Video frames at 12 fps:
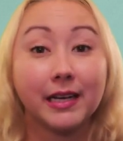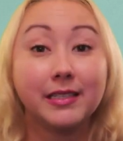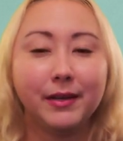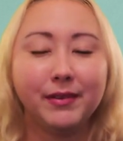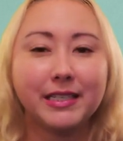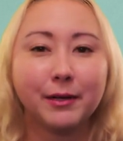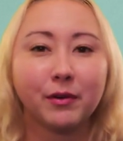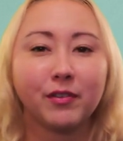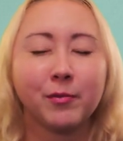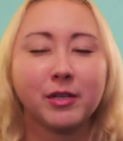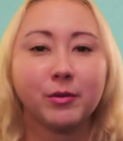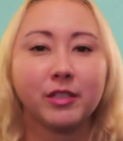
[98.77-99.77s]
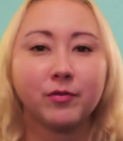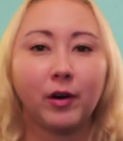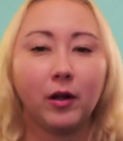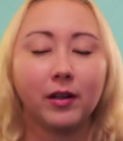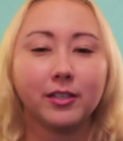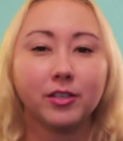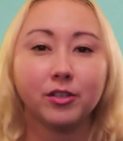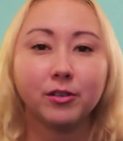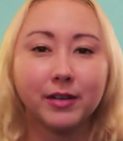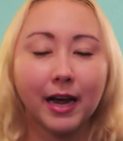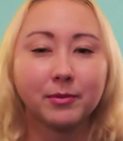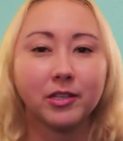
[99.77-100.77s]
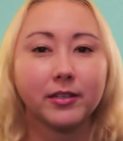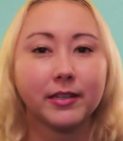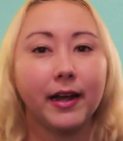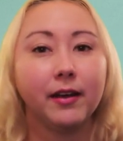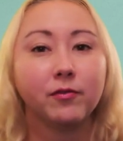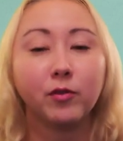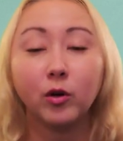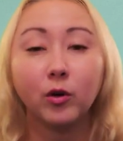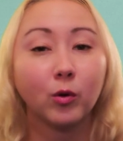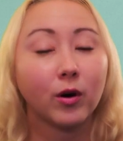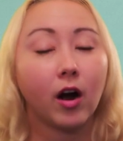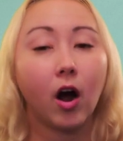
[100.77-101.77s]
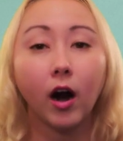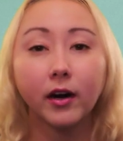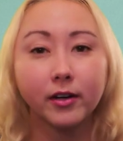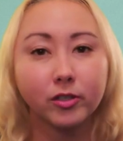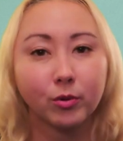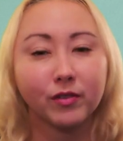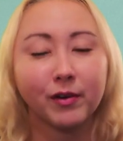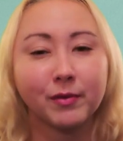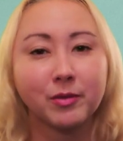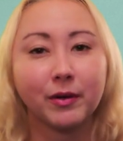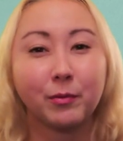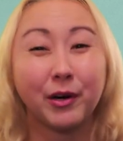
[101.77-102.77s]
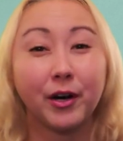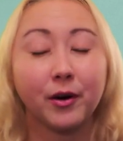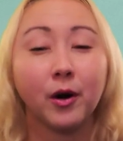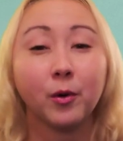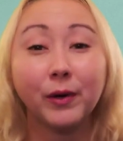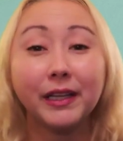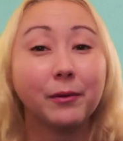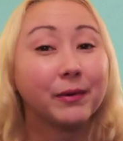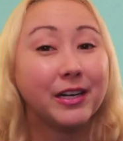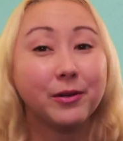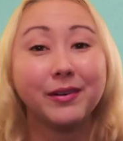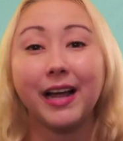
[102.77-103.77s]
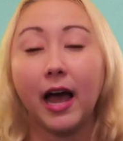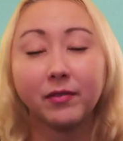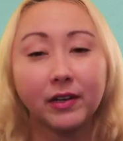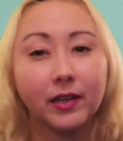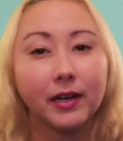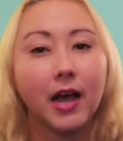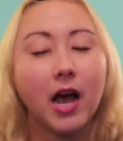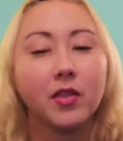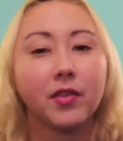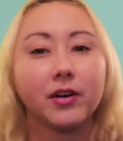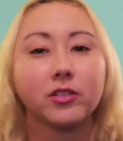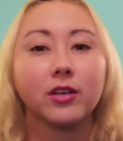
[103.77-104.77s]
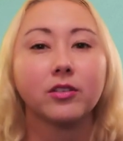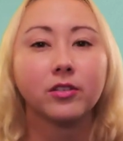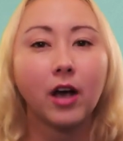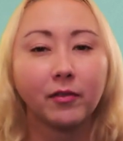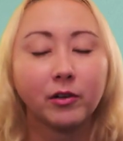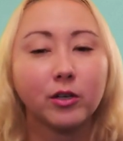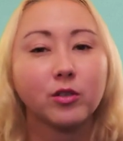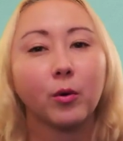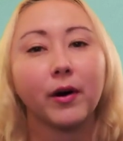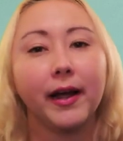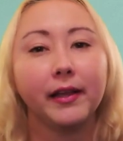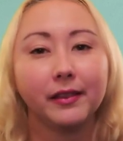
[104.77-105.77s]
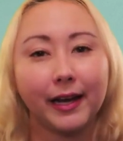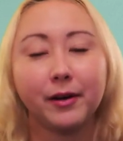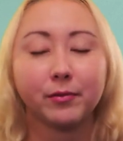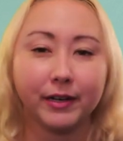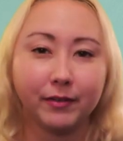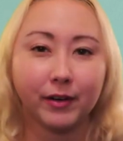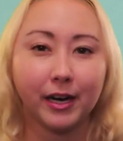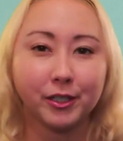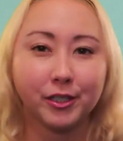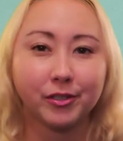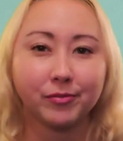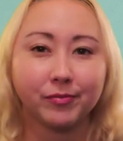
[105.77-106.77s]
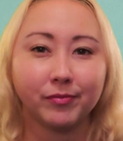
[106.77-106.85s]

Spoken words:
DVC refurbishments fall into two types. There's a full or hard goods refurbishment where you're really redoing everything, and then there's soft goods or a light refresh.